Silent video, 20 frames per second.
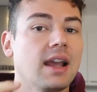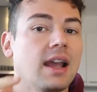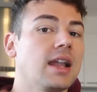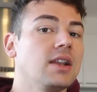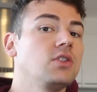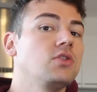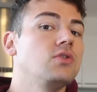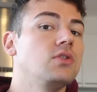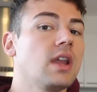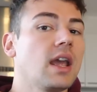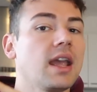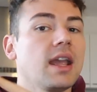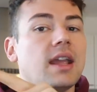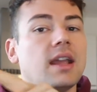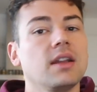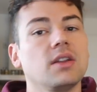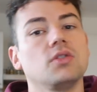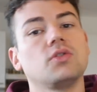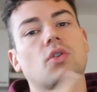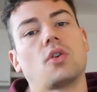And
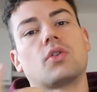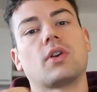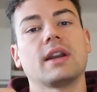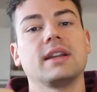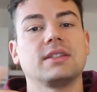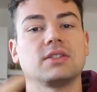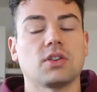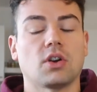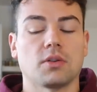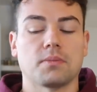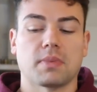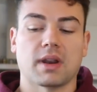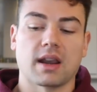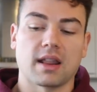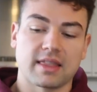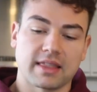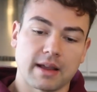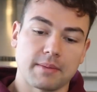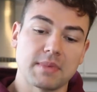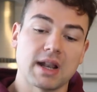today, you already saw it by
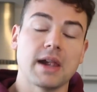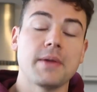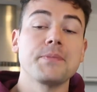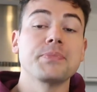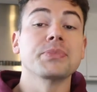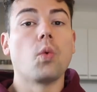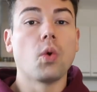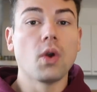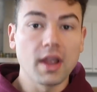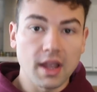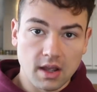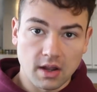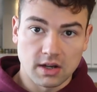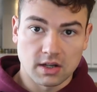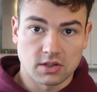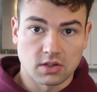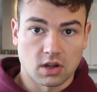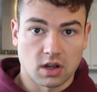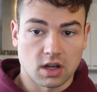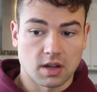the thumbnail, we're
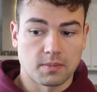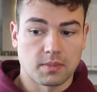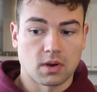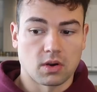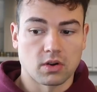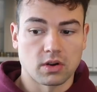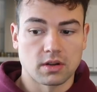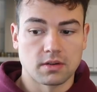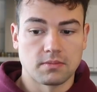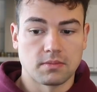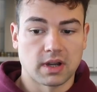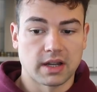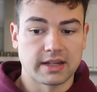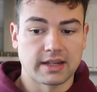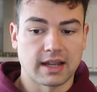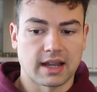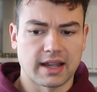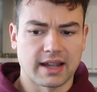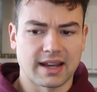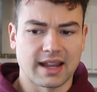gonna talk about my
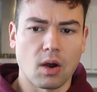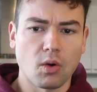diet.